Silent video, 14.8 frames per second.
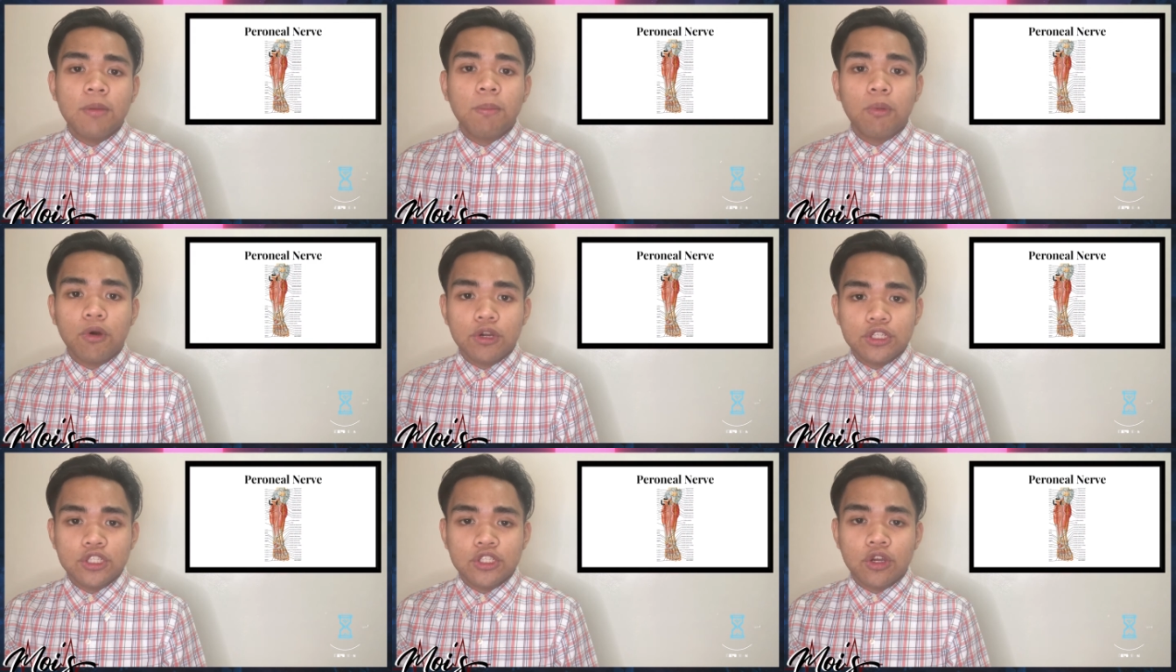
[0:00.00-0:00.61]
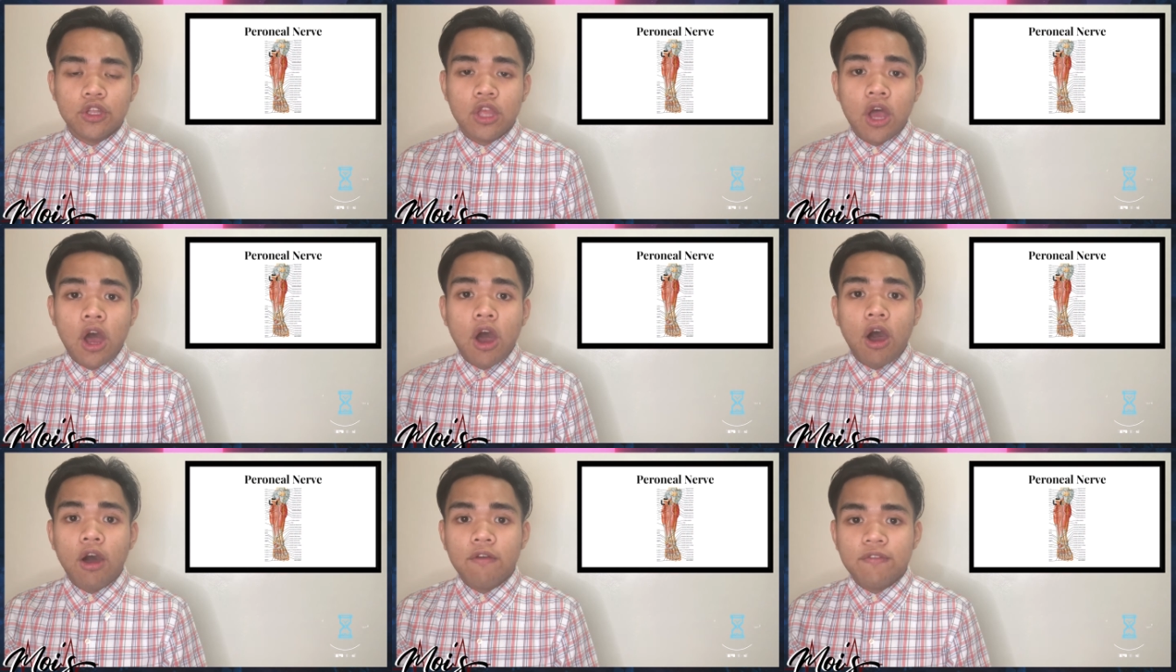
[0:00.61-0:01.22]
portion
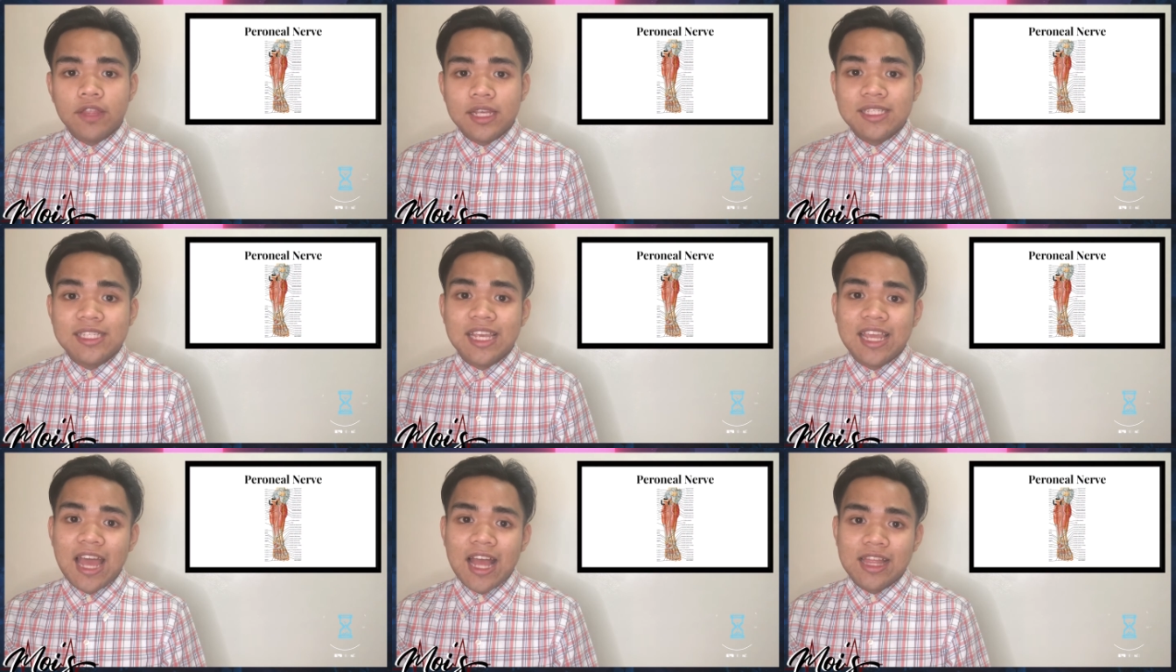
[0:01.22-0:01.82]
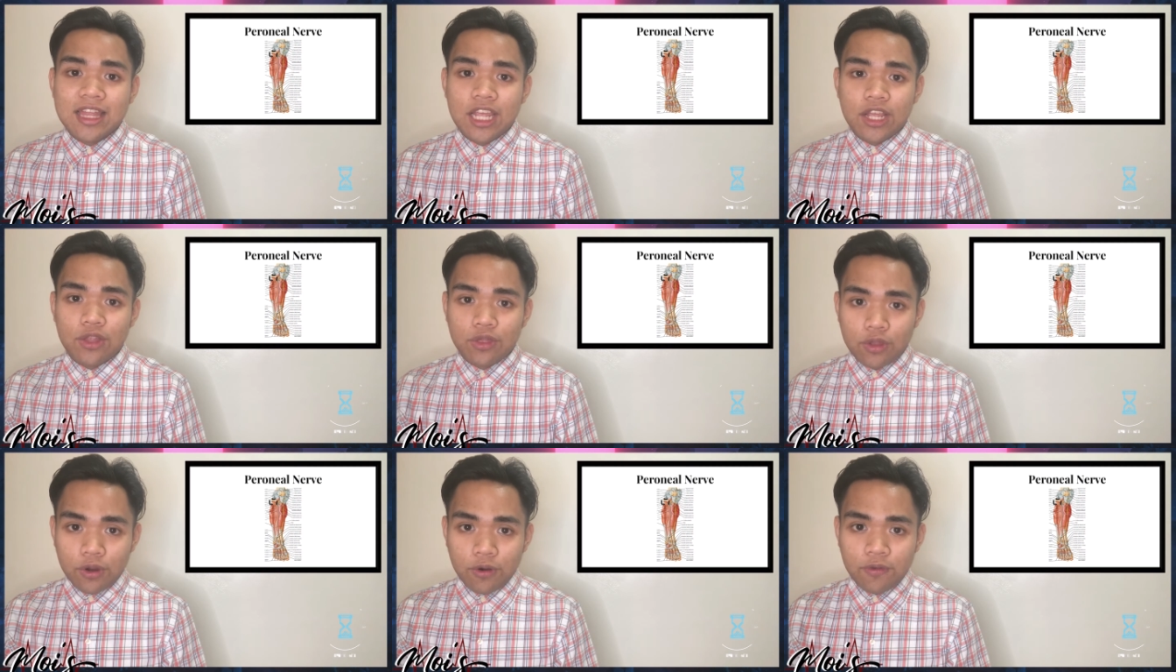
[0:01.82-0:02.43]
of the sciatic
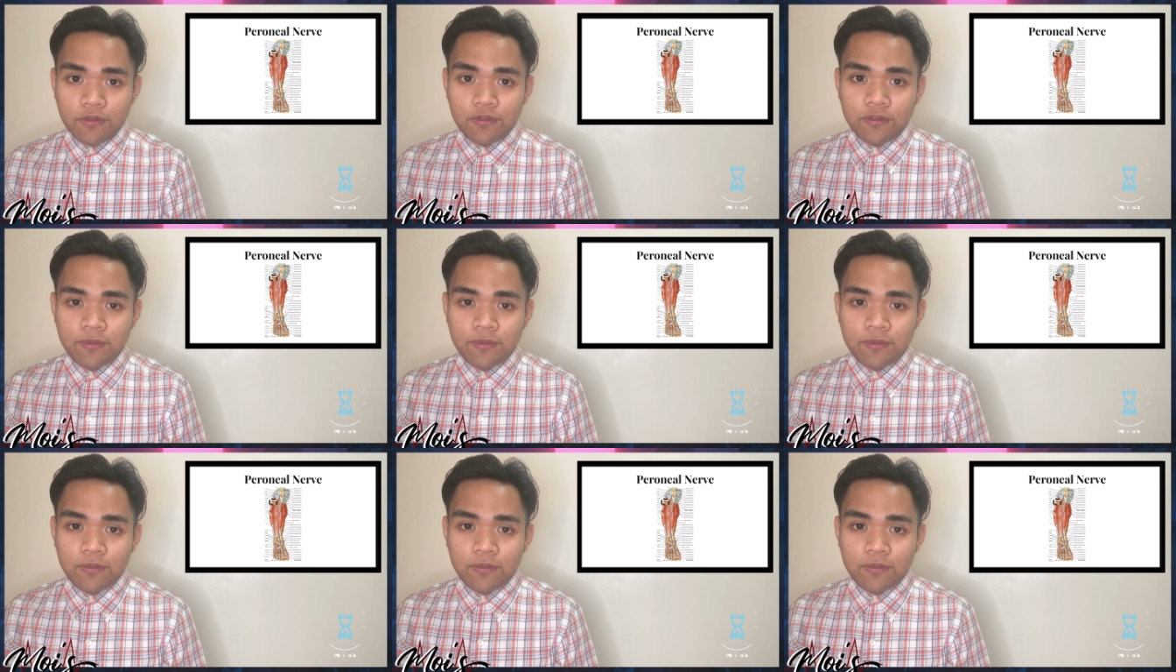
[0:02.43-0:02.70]
nerve.